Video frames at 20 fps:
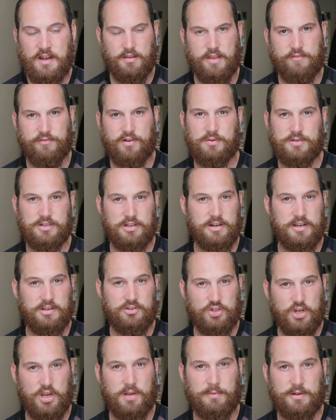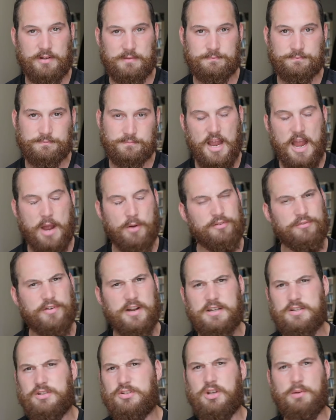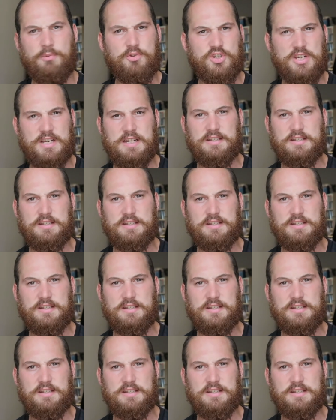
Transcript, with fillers: If I was learning German, I would find it so much